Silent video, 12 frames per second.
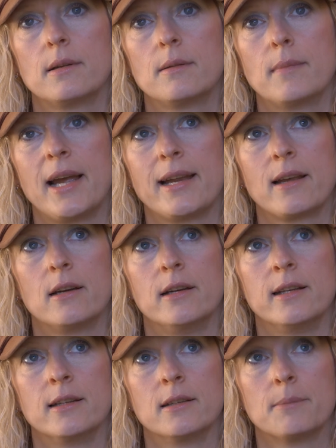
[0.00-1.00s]

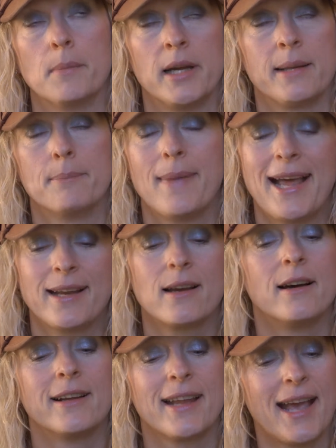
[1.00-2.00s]
mankind,
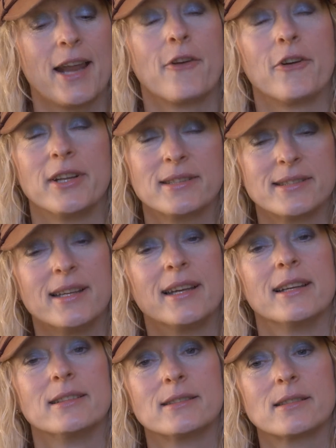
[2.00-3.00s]
mankind cannot
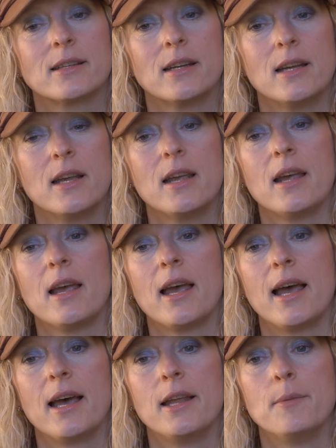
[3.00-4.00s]
exist.
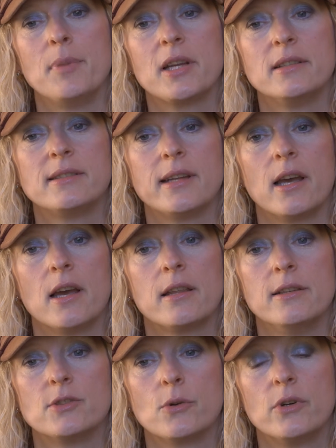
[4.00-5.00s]
And because the
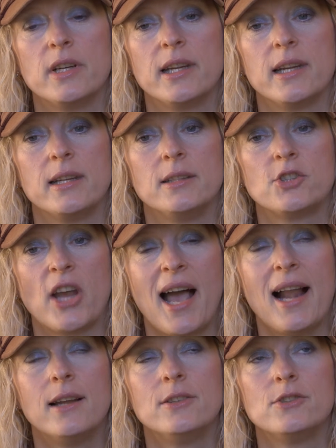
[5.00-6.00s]
Earth is already
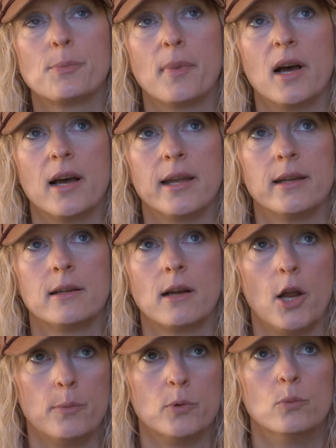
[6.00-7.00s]
challenged by
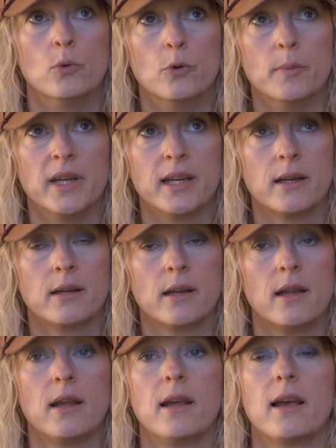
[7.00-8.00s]
global warming
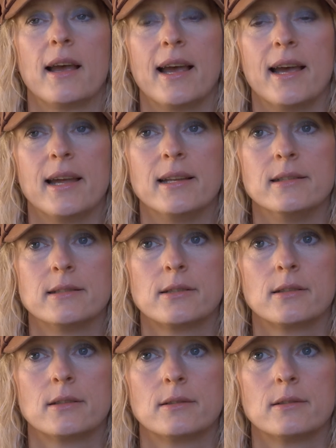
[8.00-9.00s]

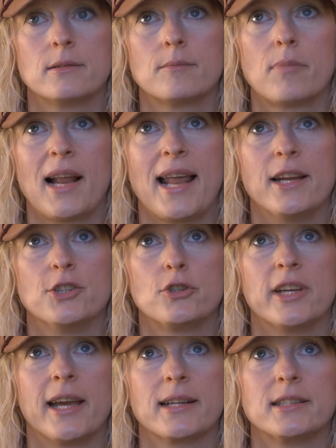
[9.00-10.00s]
and
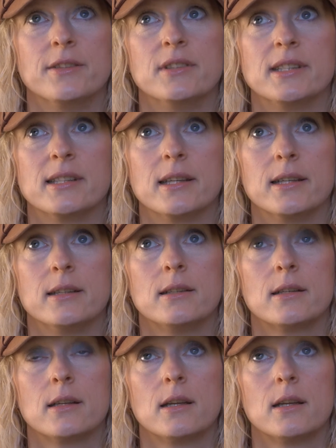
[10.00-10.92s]
planetary activity,